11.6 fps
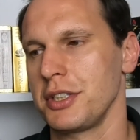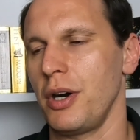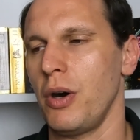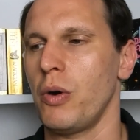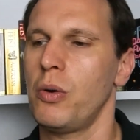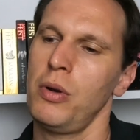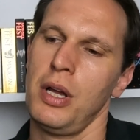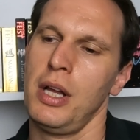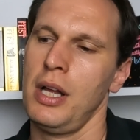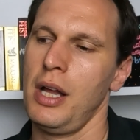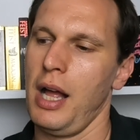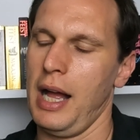as a whole,
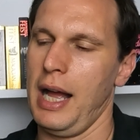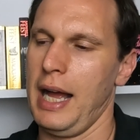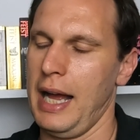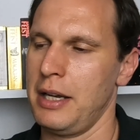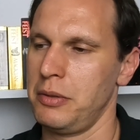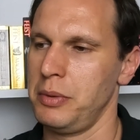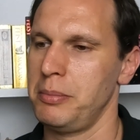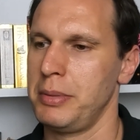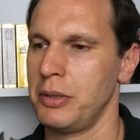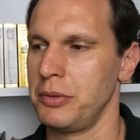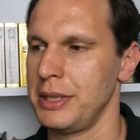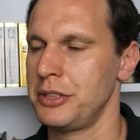and we
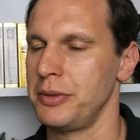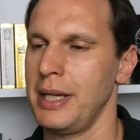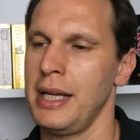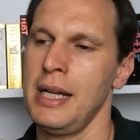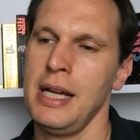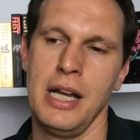build into it.